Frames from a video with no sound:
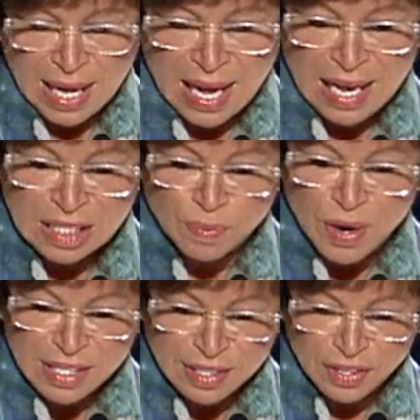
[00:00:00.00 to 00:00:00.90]
As the
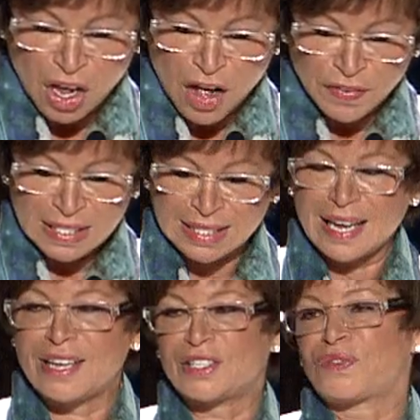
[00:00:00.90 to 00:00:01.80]
president often
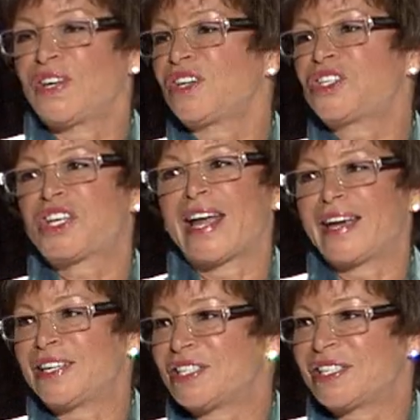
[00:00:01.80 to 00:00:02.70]
says, real
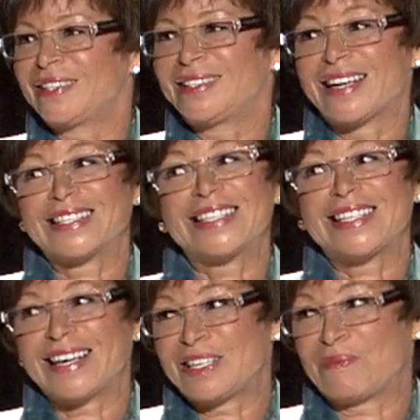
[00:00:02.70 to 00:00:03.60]
change doesn't
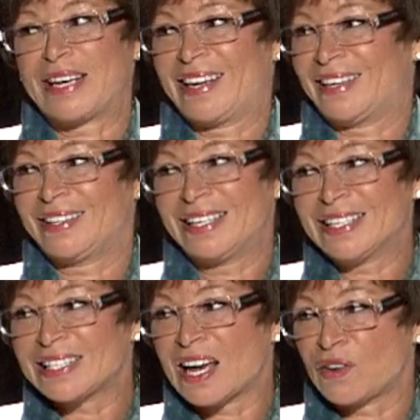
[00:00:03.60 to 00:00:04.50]
tend to begin
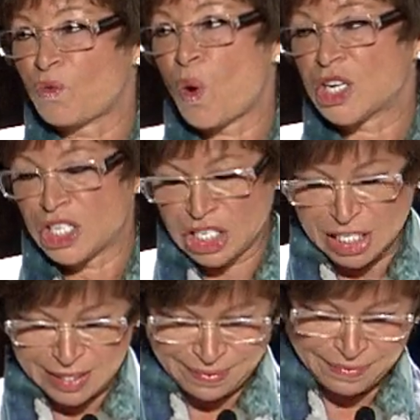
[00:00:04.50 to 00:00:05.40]
inside of
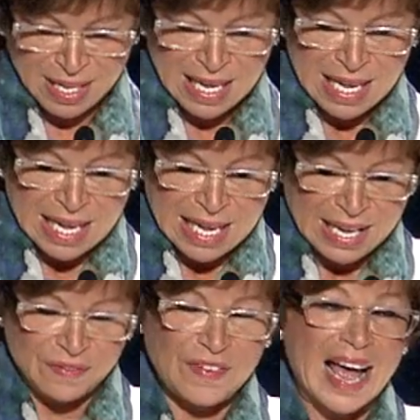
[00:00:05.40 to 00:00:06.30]
Washington.
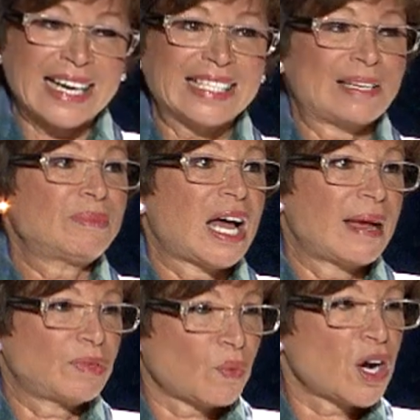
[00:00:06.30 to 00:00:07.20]
In fact,
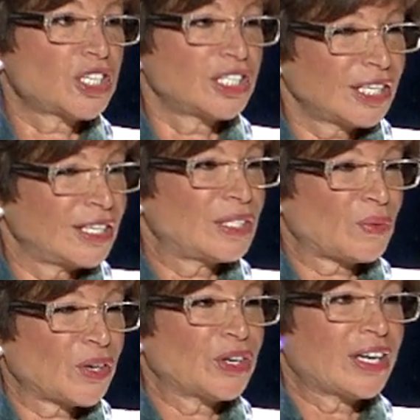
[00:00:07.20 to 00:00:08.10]
sometimes Washington is
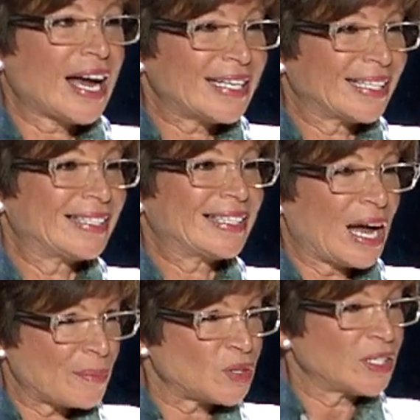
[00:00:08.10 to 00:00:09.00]
where good ideas
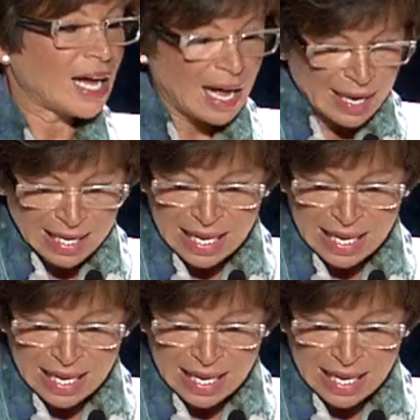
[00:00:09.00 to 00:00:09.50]
come to die.